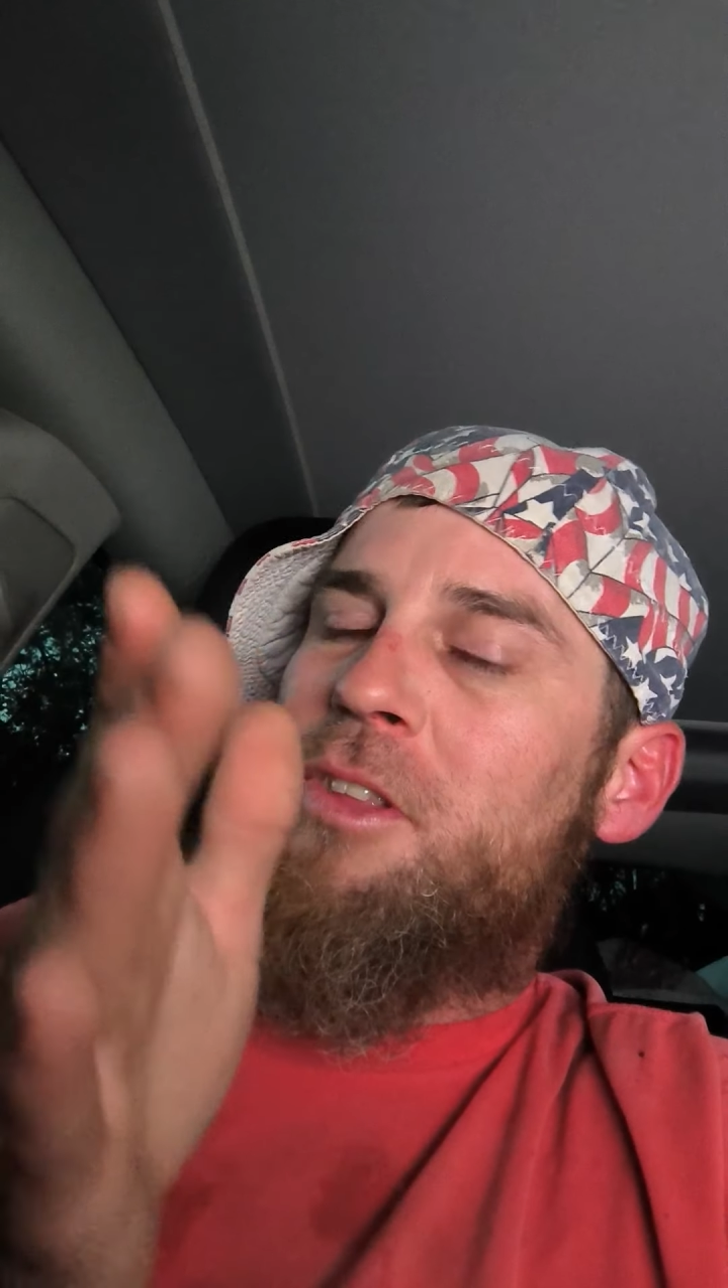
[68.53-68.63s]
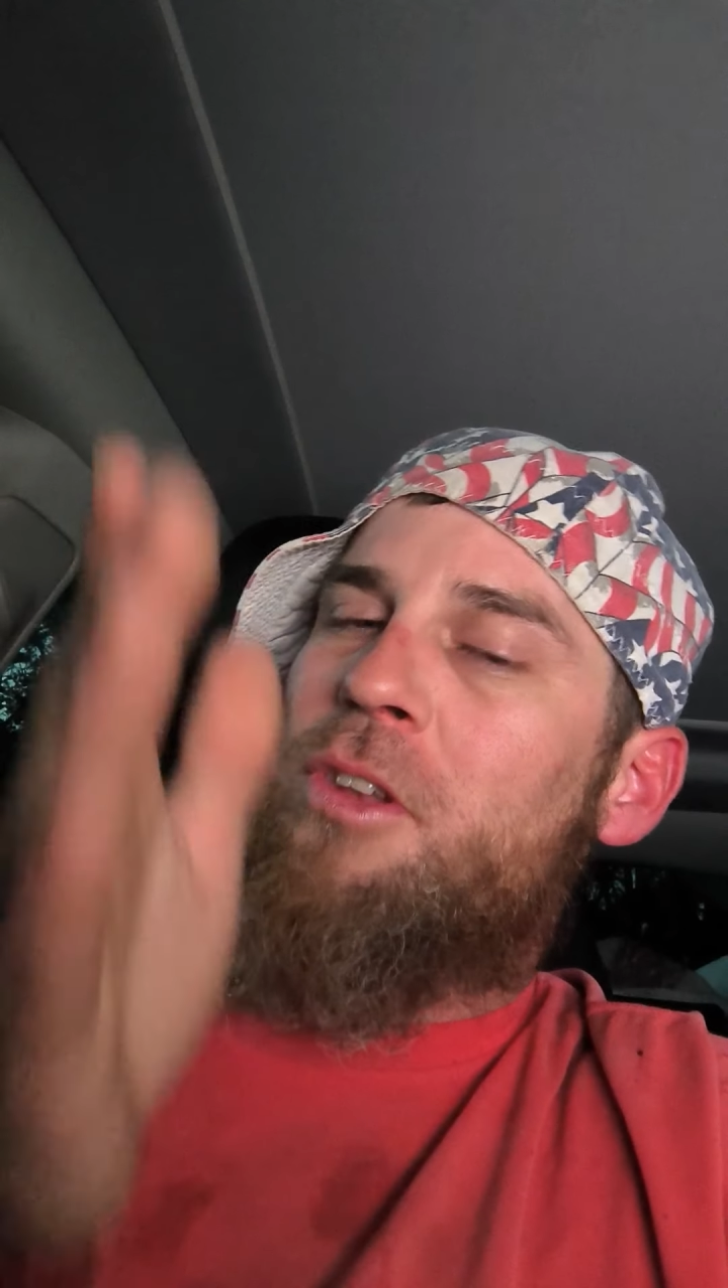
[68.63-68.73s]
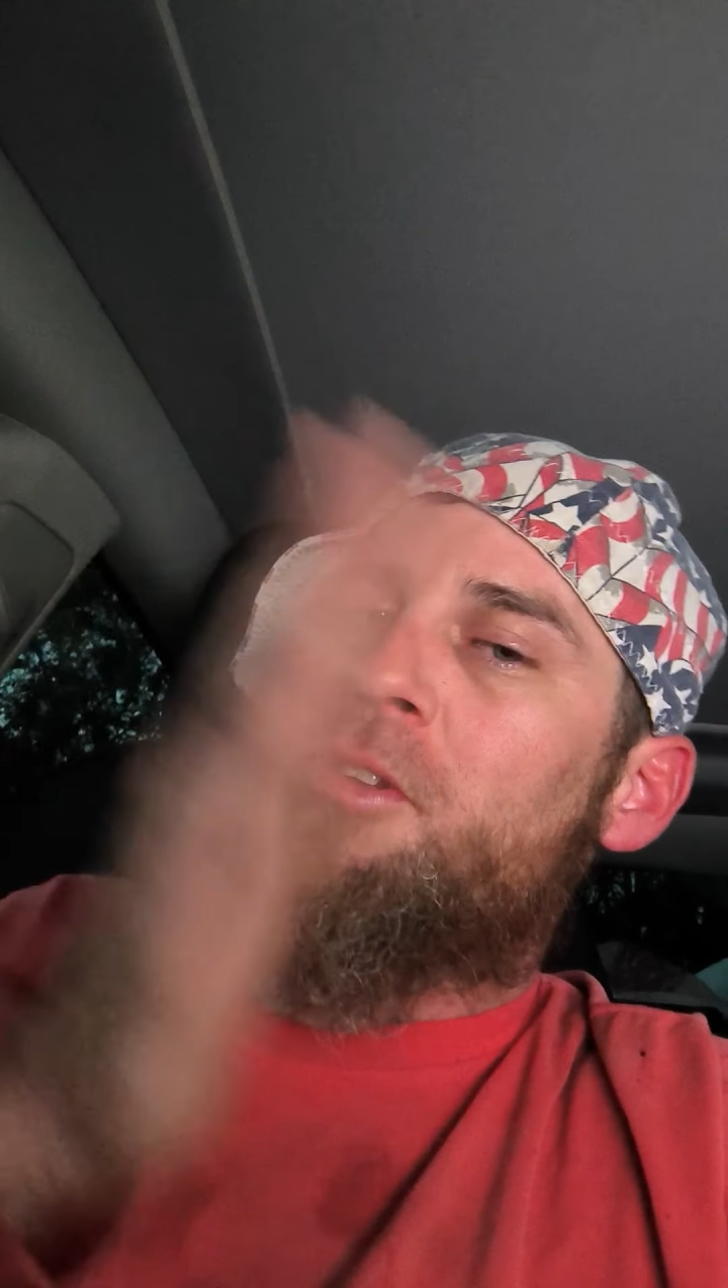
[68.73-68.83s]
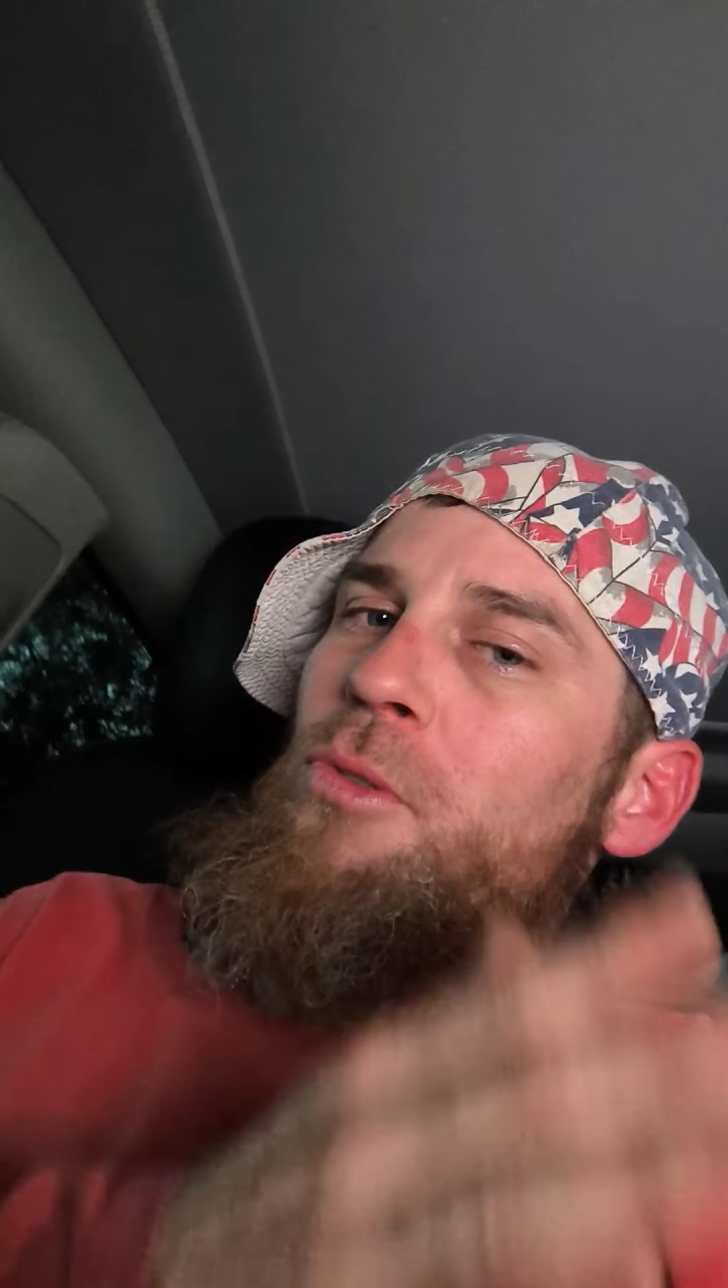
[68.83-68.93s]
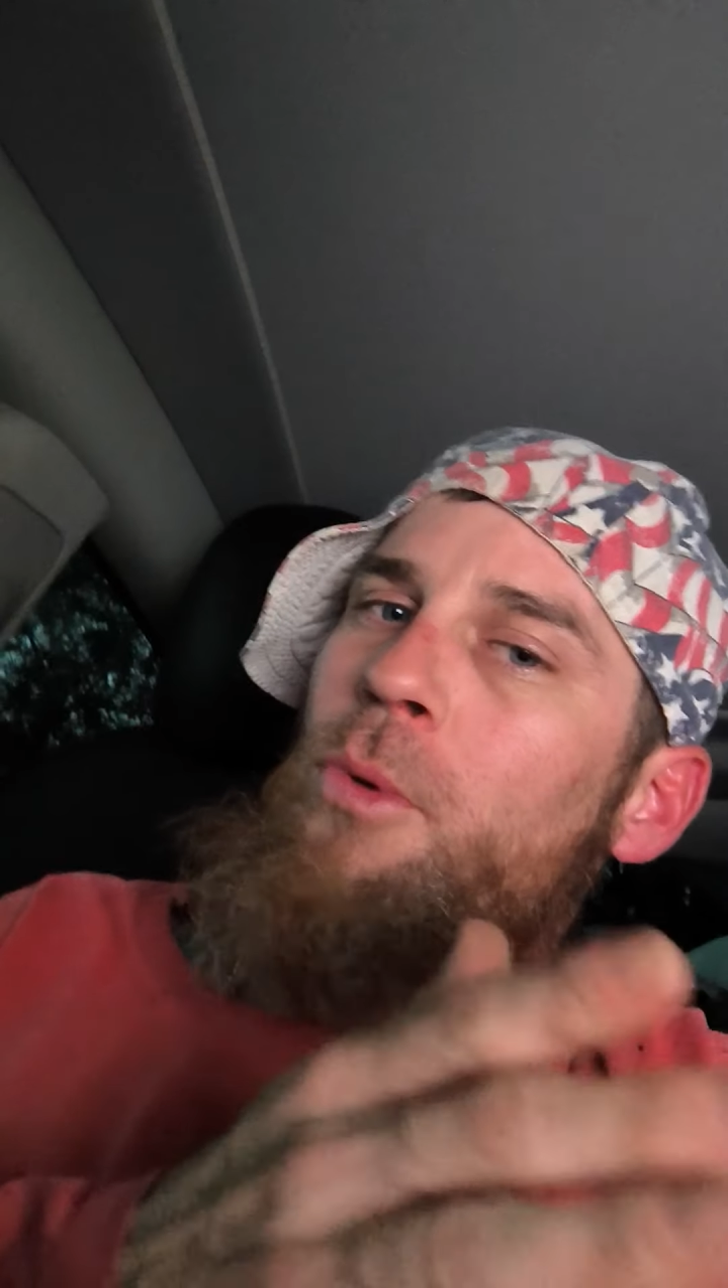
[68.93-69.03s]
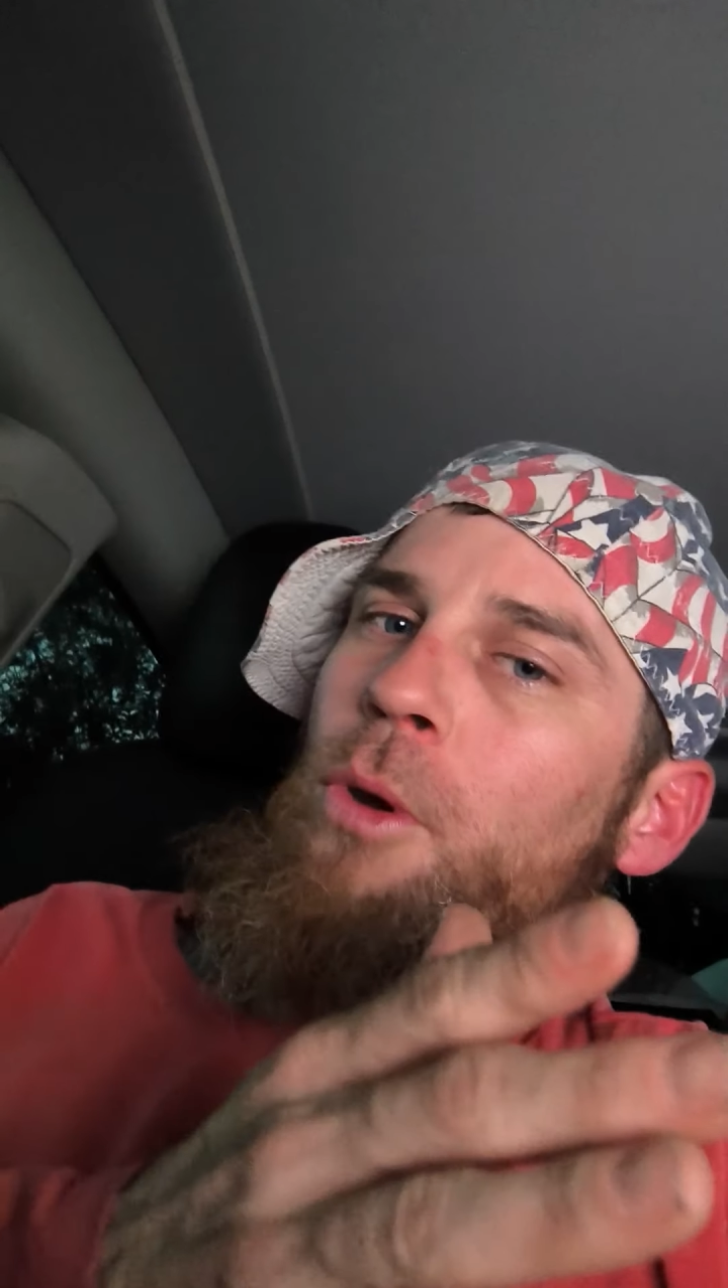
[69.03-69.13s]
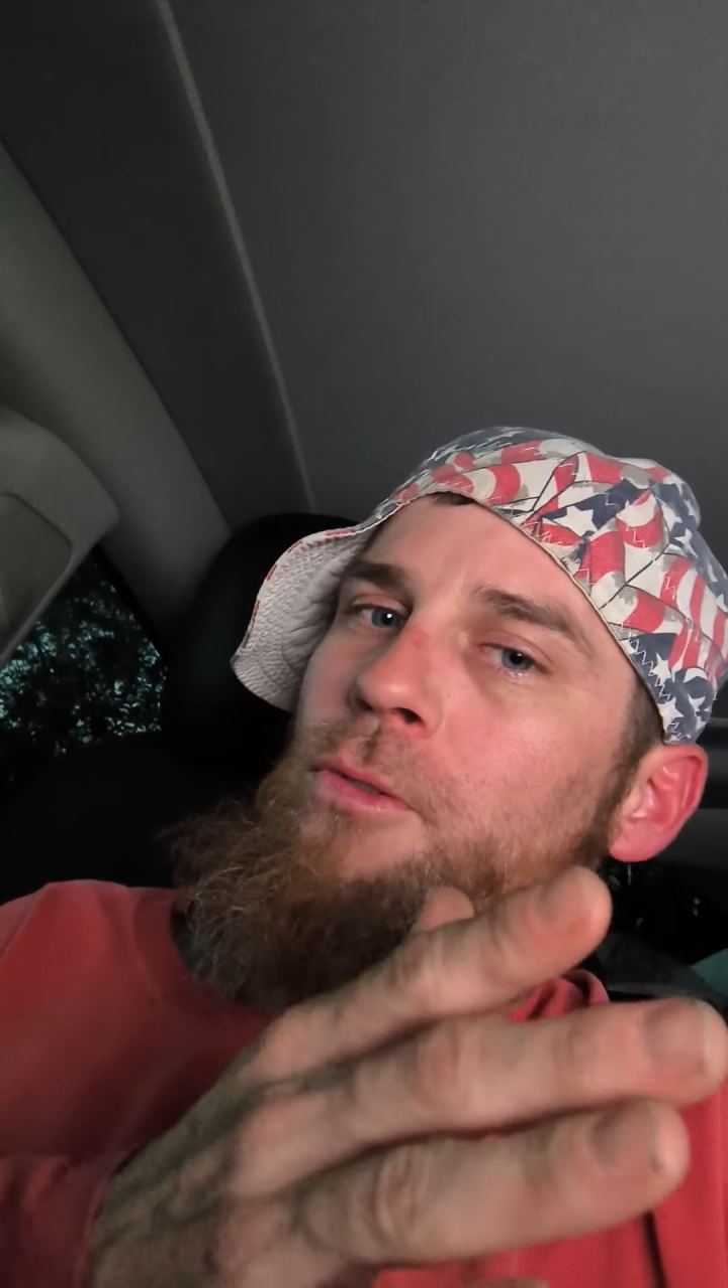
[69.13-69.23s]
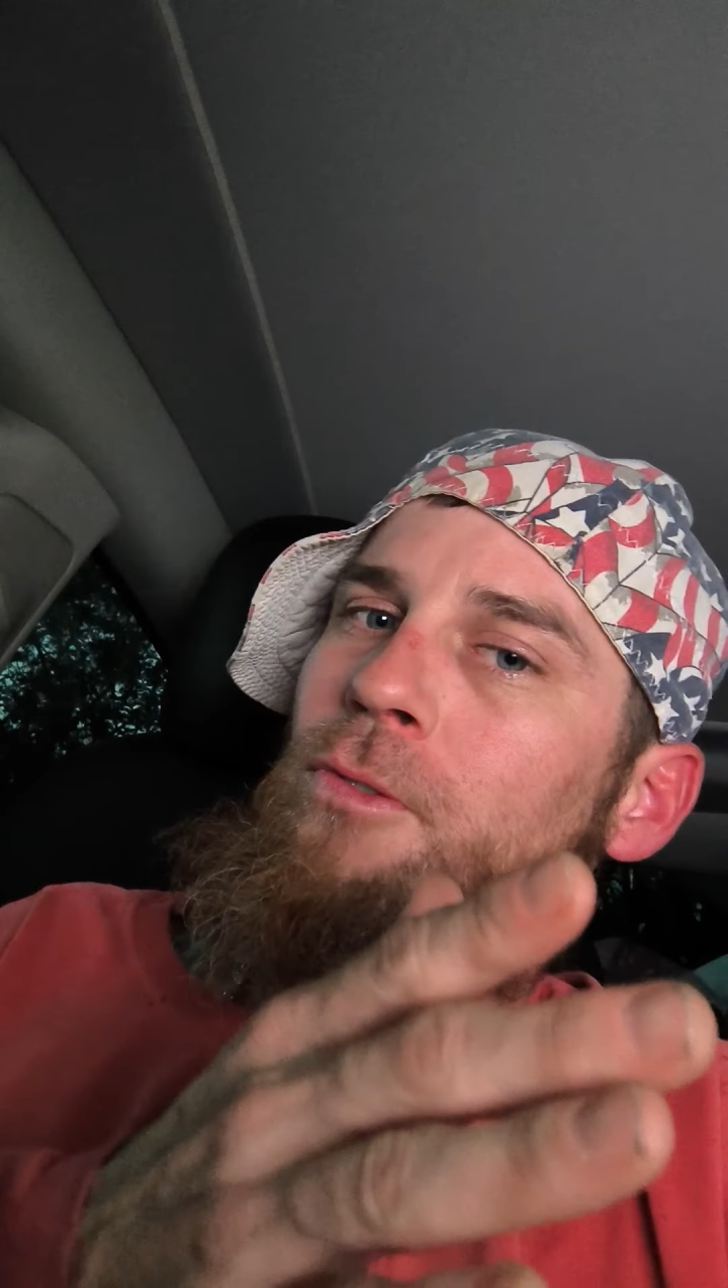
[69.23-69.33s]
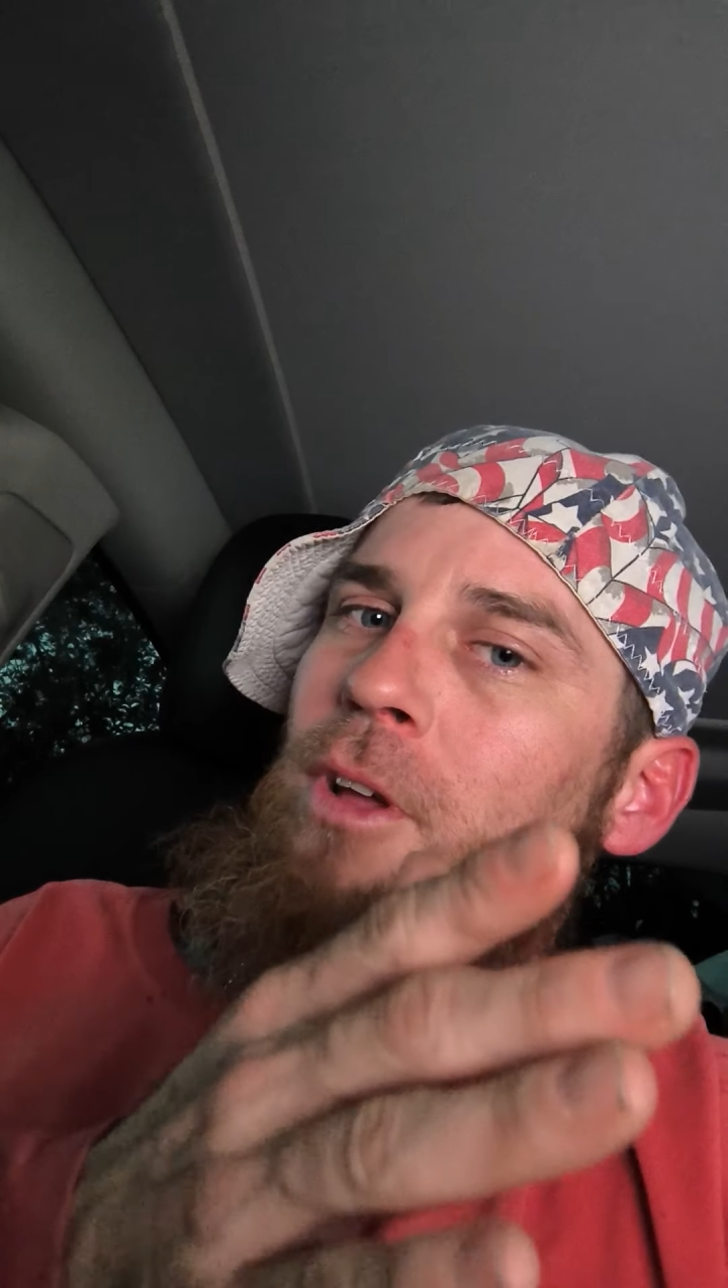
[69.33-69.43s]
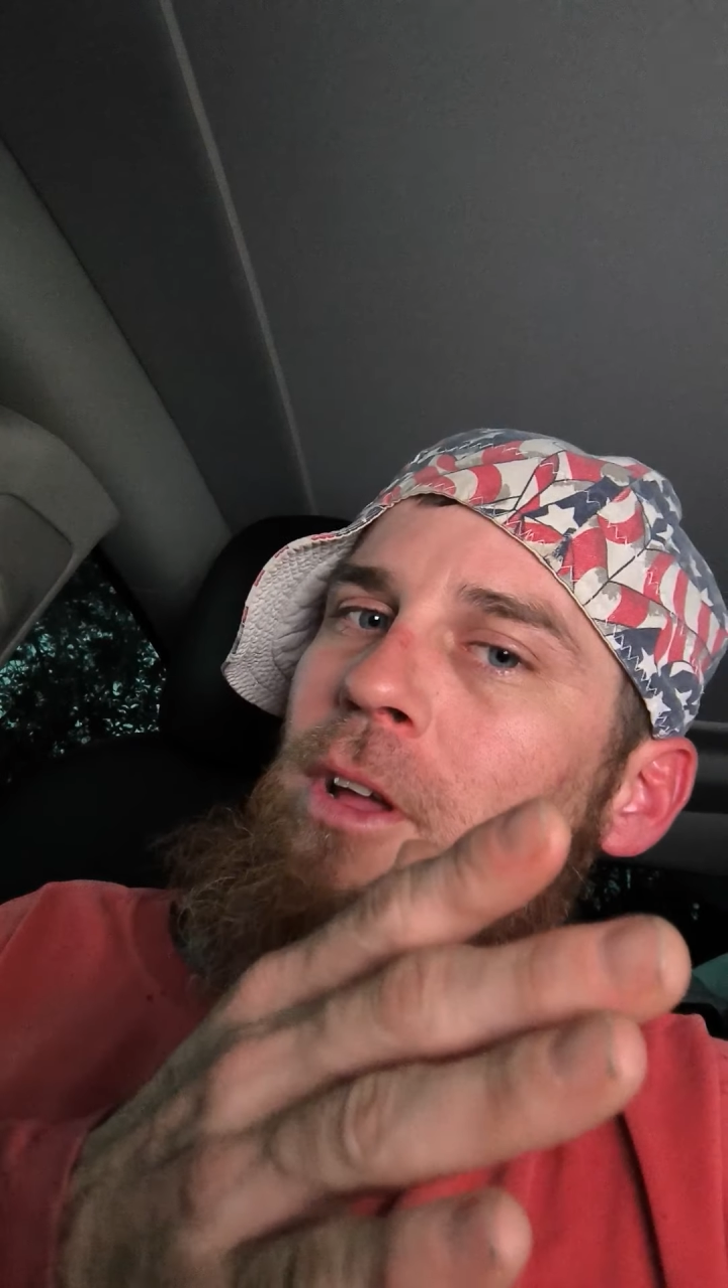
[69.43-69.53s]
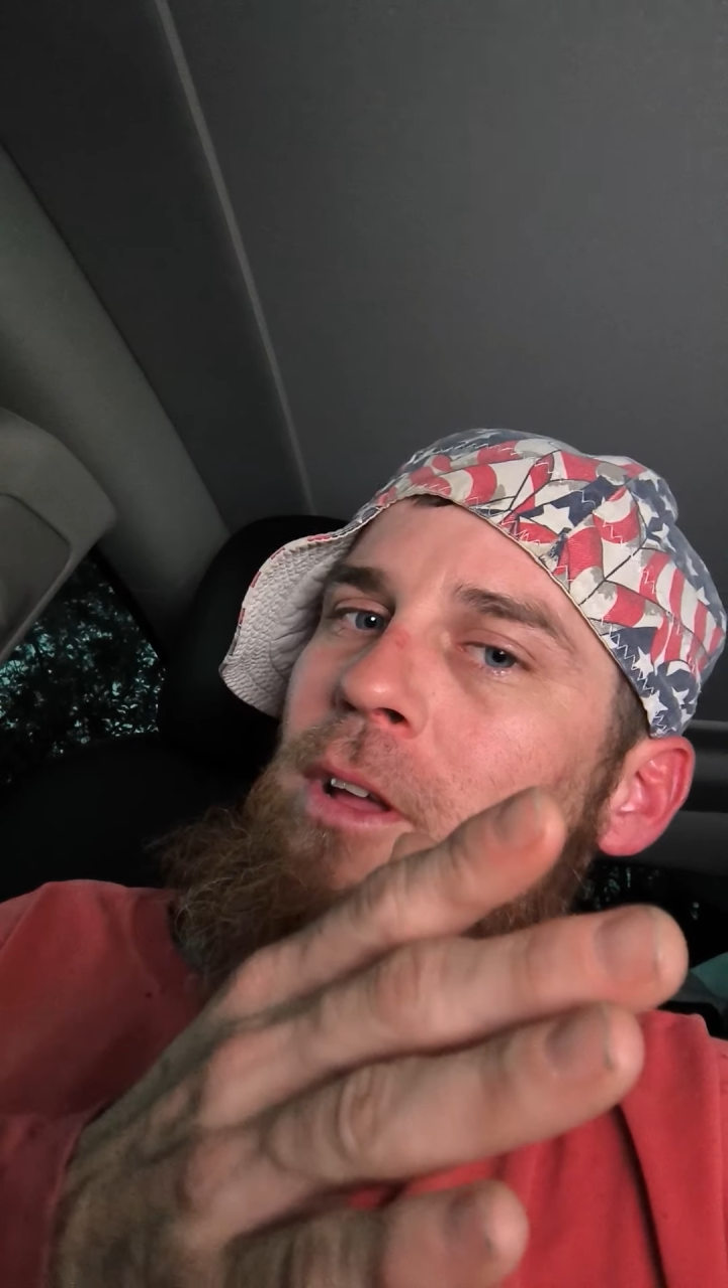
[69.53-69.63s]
the new roof,